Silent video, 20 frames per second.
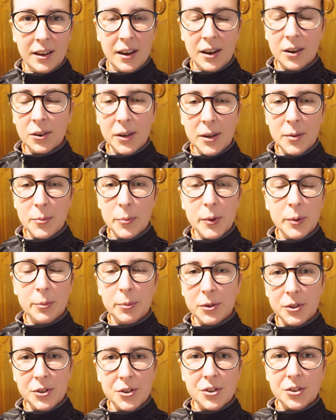How can
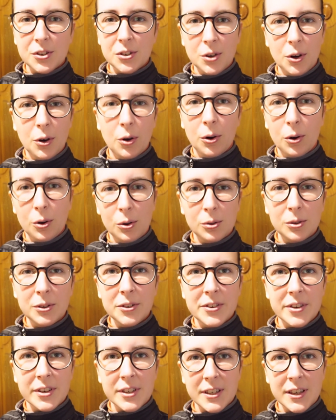people just
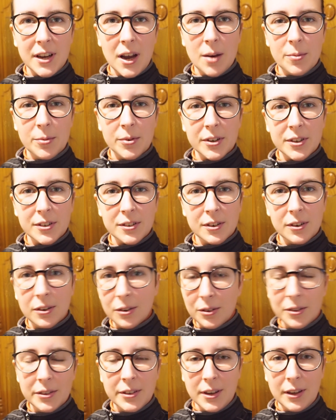hold these cameras
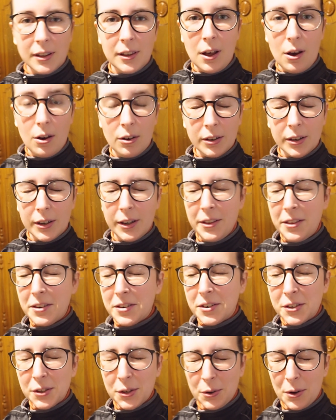all day long? They're
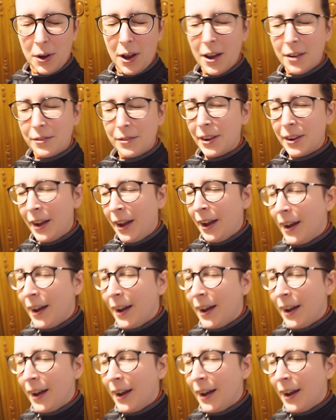so heavy.